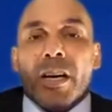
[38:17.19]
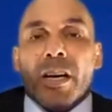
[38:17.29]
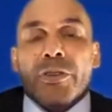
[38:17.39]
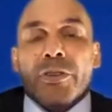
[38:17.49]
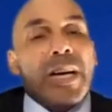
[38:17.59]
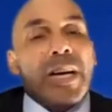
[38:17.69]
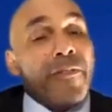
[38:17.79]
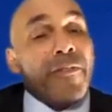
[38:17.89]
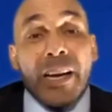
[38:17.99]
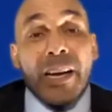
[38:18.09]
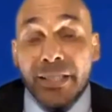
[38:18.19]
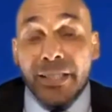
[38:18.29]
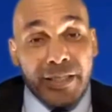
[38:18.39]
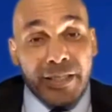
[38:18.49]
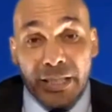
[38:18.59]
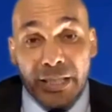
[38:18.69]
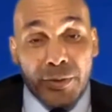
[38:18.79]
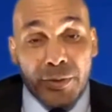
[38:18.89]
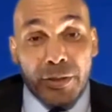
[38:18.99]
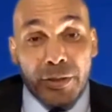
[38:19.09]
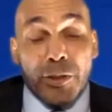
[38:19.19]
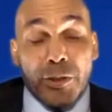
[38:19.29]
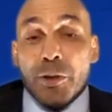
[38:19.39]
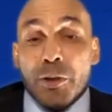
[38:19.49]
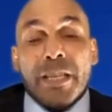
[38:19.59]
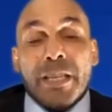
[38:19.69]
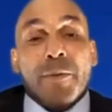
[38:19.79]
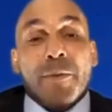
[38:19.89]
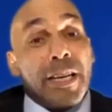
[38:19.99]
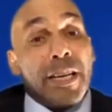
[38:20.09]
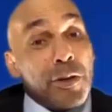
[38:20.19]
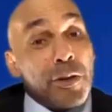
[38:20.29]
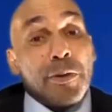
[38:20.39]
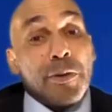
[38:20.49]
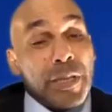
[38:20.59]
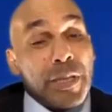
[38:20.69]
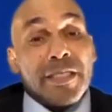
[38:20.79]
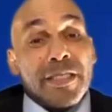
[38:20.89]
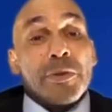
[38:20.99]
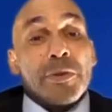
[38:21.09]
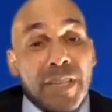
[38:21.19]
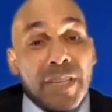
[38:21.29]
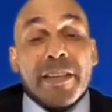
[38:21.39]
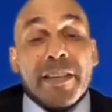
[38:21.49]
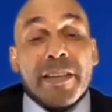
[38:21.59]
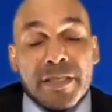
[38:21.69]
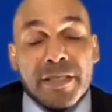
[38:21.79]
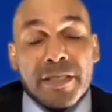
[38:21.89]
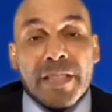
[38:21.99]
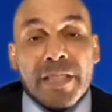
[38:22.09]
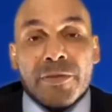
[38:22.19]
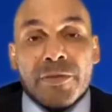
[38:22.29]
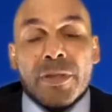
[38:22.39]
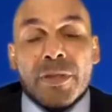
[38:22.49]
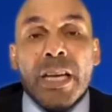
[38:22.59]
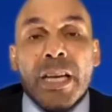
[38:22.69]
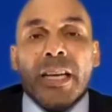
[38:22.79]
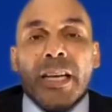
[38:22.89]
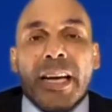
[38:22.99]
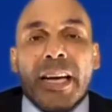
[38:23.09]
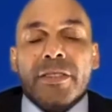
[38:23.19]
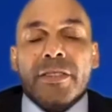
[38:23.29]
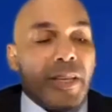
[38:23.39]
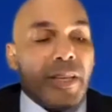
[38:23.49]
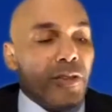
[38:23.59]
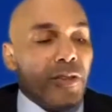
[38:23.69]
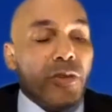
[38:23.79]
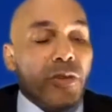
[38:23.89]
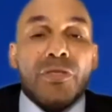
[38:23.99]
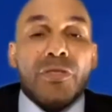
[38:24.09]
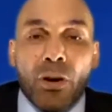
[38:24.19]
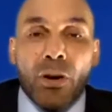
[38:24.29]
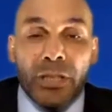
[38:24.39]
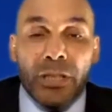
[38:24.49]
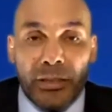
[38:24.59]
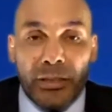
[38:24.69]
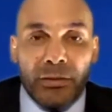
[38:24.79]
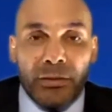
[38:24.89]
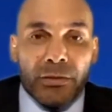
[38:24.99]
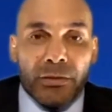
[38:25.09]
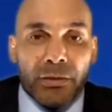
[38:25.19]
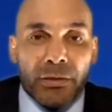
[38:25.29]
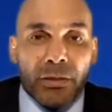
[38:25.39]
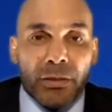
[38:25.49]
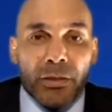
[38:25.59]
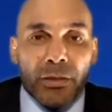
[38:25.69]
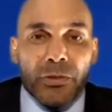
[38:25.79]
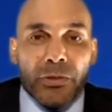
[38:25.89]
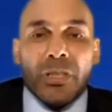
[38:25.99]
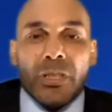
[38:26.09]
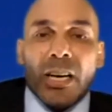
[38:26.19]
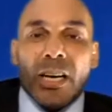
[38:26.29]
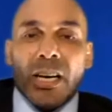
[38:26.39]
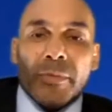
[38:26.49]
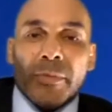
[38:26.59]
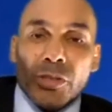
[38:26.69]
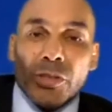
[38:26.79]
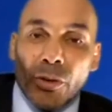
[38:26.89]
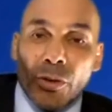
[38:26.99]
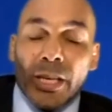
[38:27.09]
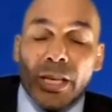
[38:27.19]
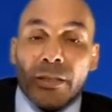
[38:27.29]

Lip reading: You had a very successful, you're being humble. I know your business was very, very successful, and you sold it to come join